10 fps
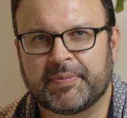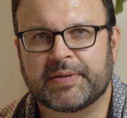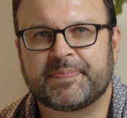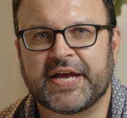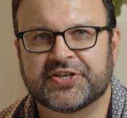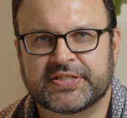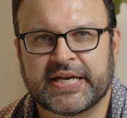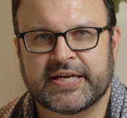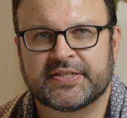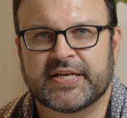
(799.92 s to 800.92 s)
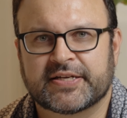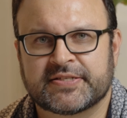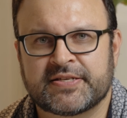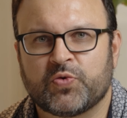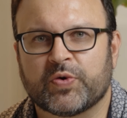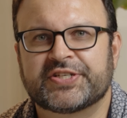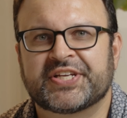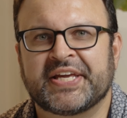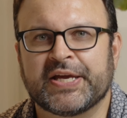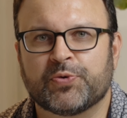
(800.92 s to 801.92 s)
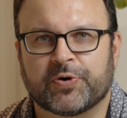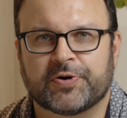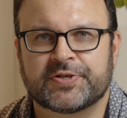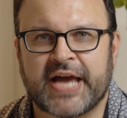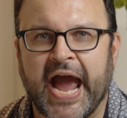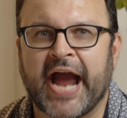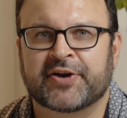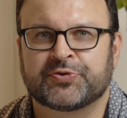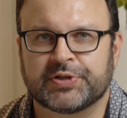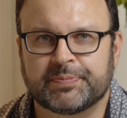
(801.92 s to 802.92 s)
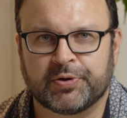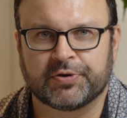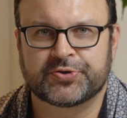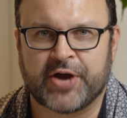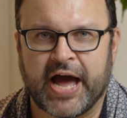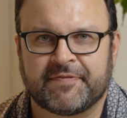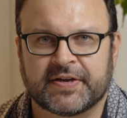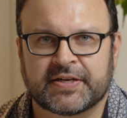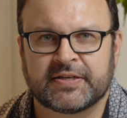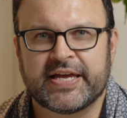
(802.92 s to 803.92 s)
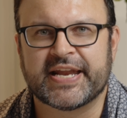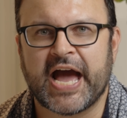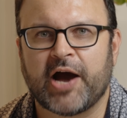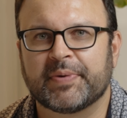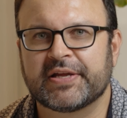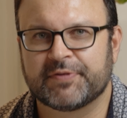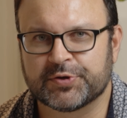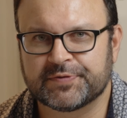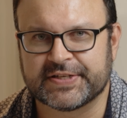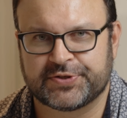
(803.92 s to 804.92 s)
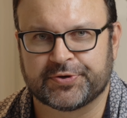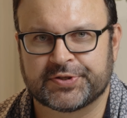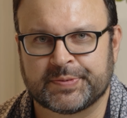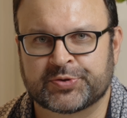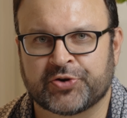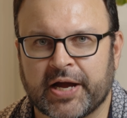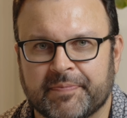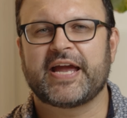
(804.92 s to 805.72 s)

many pages get indexed, which keywords actually pull traffic, and how many of those visitors subscribe.